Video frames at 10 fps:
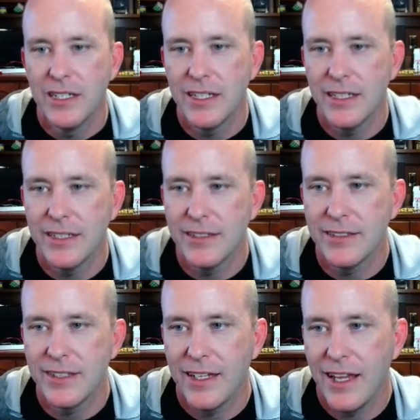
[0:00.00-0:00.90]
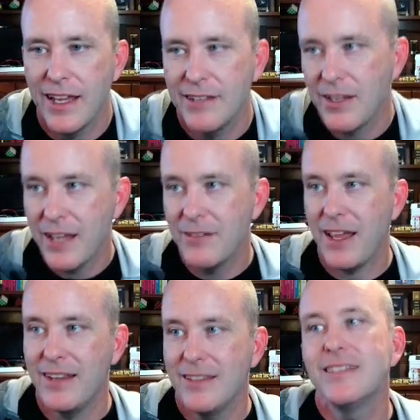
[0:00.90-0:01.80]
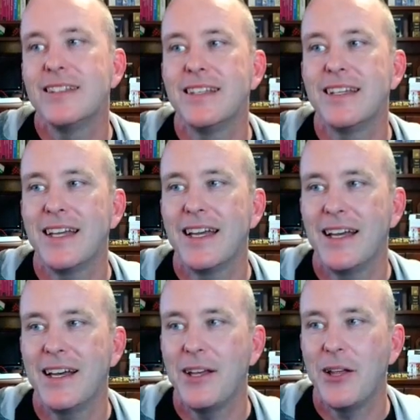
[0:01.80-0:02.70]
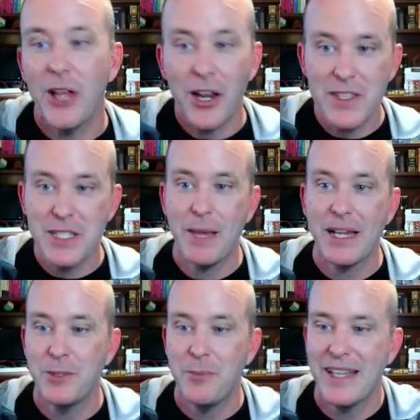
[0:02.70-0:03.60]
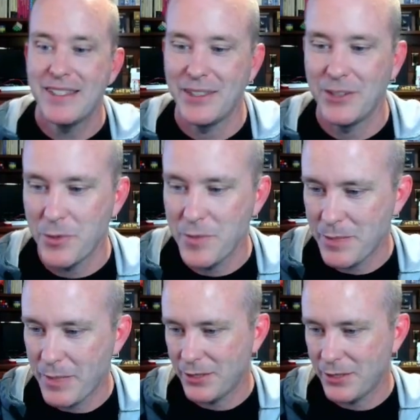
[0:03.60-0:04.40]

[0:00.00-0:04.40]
and a lot of the specs are passing, the Ruby spec